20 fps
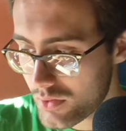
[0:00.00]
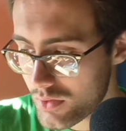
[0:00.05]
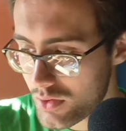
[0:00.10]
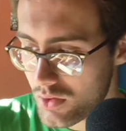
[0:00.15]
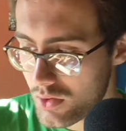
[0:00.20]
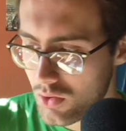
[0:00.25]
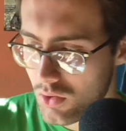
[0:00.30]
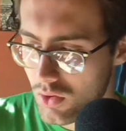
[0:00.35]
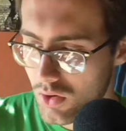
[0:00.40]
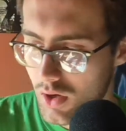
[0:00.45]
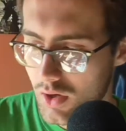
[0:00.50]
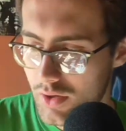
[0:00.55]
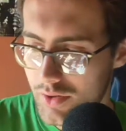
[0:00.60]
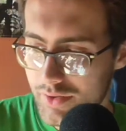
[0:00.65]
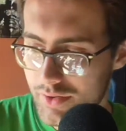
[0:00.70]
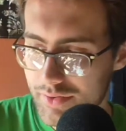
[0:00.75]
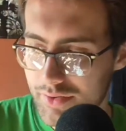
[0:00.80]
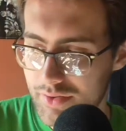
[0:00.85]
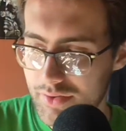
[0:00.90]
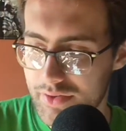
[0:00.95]
Oh,
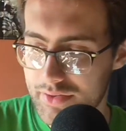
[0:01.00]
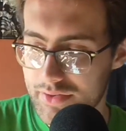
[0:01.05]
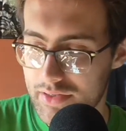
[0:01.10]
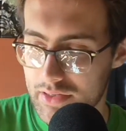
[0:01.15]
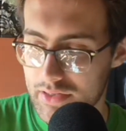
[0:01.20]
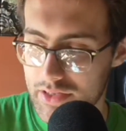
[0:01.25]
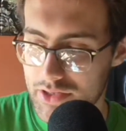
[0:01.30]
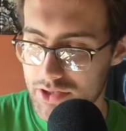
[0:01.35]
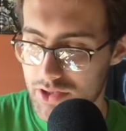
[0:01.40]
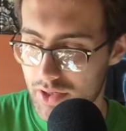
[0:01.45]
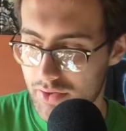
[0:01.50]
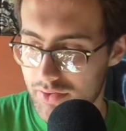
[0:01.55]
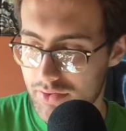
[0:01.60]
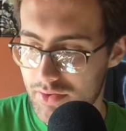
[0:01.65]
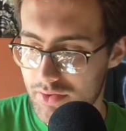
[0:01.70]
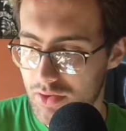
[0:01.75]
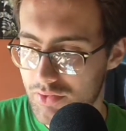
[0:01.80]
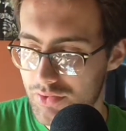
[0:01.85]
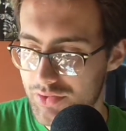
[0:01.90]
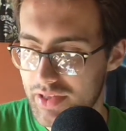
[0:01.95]
this is a
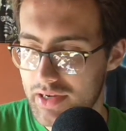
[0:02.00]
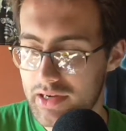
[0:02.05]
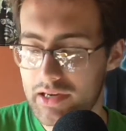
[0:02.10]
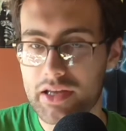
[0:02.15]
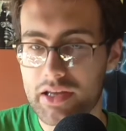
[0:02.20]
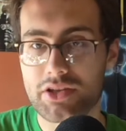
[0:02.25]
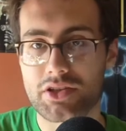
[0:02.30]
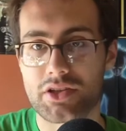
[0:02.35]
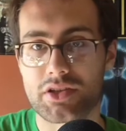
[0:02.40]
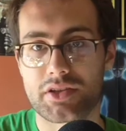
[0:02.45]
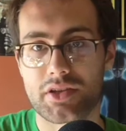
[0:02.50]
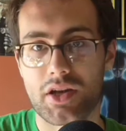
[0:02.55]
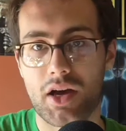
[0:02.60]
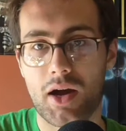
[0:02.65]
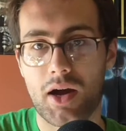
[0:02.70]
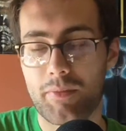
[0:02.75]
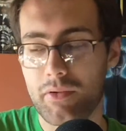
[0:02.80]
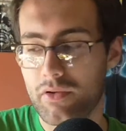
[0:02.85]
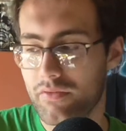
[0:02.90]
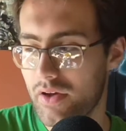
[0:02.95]
delicious, delicious
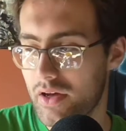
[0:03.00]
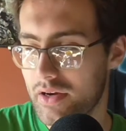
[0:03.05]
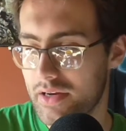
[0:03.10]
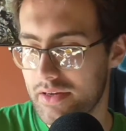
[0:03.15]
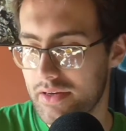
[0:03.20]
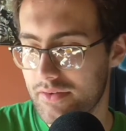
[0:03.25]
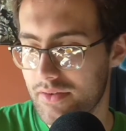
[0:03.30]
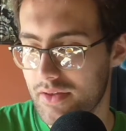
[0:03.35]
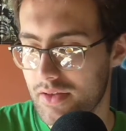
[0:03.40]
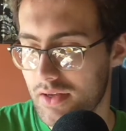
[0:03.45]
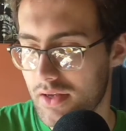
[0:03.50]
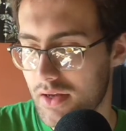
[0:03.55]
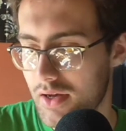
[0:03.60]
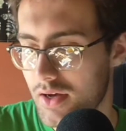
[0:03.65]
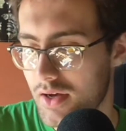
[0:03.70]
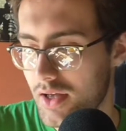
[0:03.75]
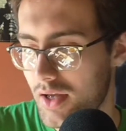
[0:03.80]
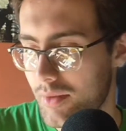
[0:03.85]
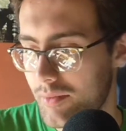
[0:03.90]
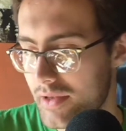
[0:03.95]
cup of honey tea.
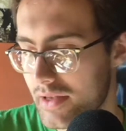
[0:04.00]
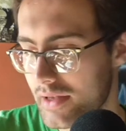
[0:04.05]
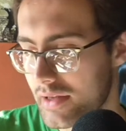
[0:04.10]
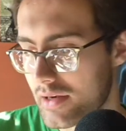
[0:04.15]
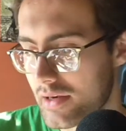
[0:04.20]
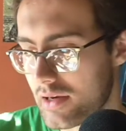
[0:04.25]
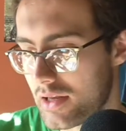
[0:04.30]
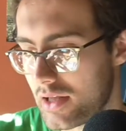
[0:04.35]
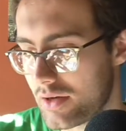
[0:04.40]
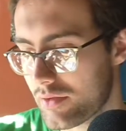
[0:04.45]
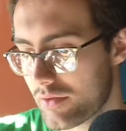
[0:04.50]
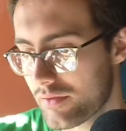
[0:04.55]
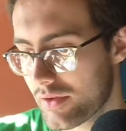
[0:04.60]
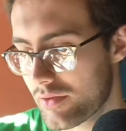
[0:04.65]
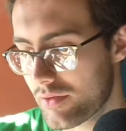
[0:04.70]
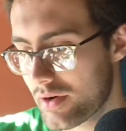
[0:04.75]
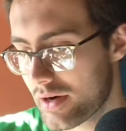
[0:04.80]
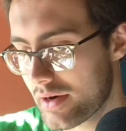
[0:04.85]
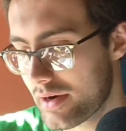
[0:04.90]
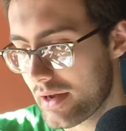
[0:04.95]
I am in love with it
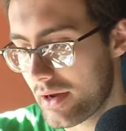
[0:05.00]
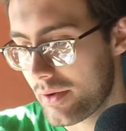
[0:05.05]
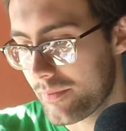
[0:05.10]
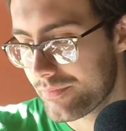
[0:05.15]
right now.